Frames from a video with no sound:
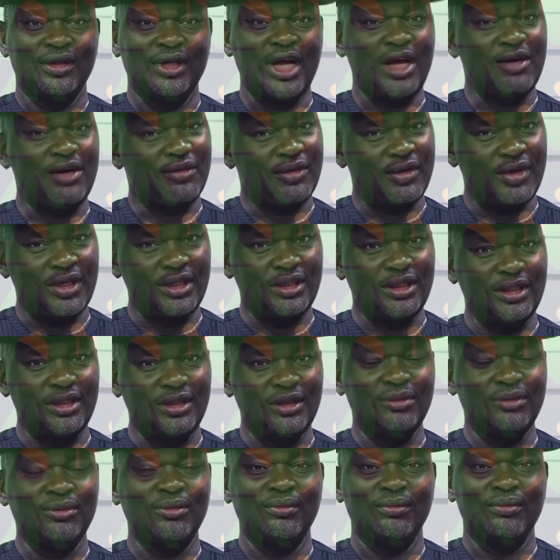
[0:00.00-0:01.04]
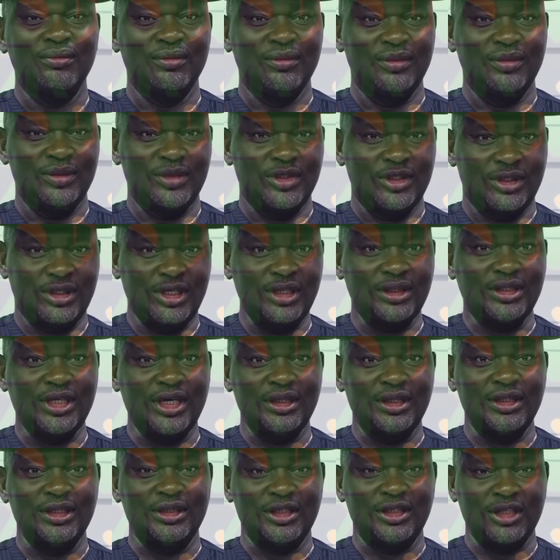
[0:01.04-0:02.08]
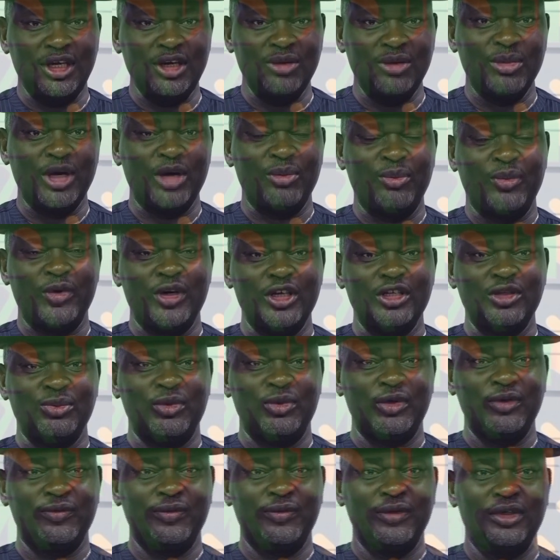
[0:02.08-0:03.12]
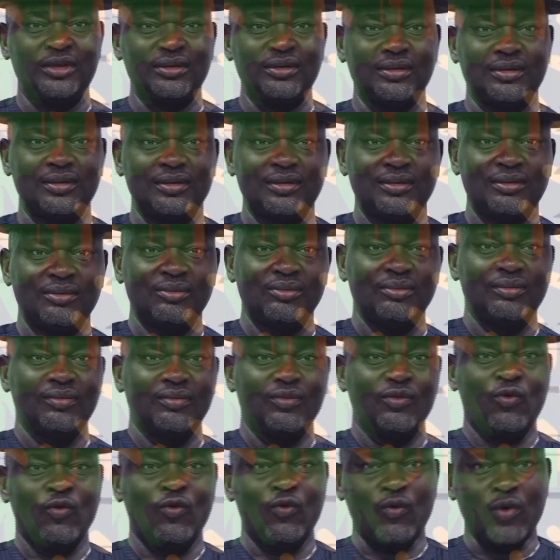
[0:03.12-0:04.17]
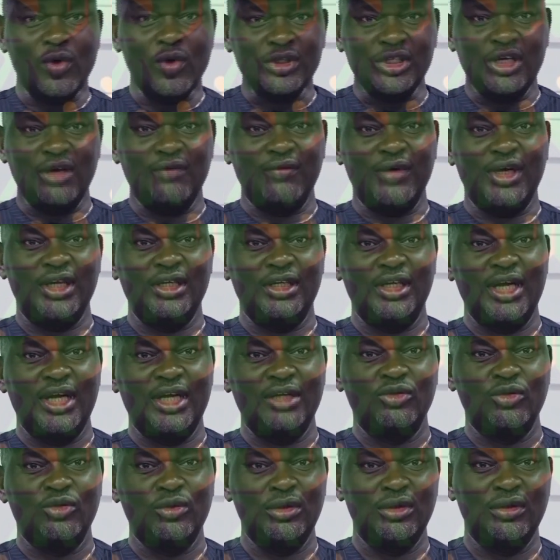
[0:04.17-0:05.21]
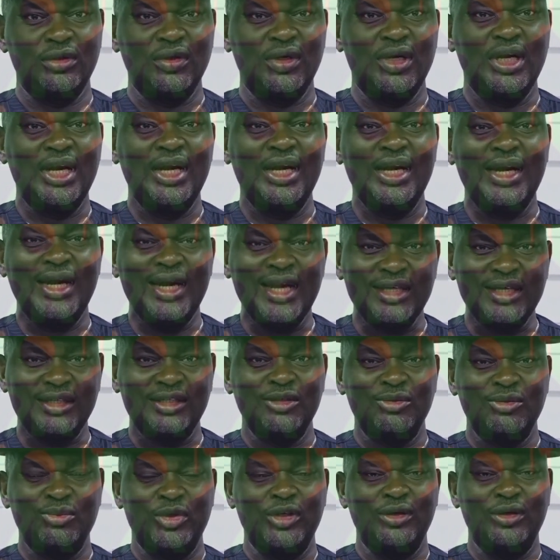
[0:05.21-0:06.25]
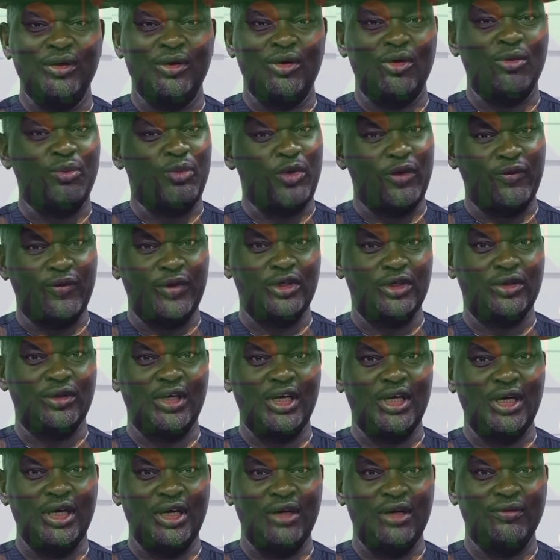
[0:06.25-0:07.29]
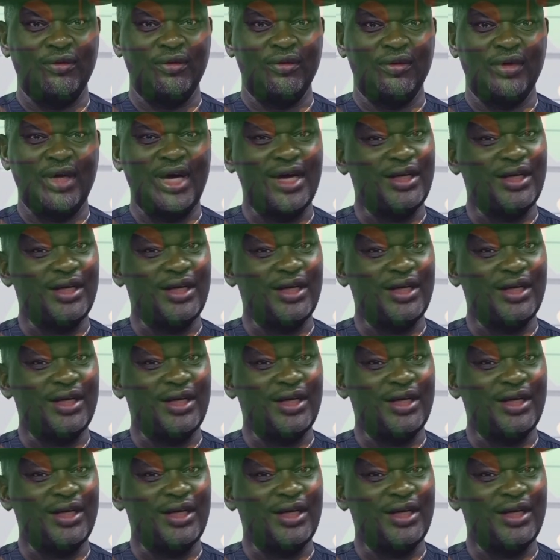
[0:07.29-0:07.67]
I've already stated it in my press briefing. Whatever they are doing, let it be on professional level.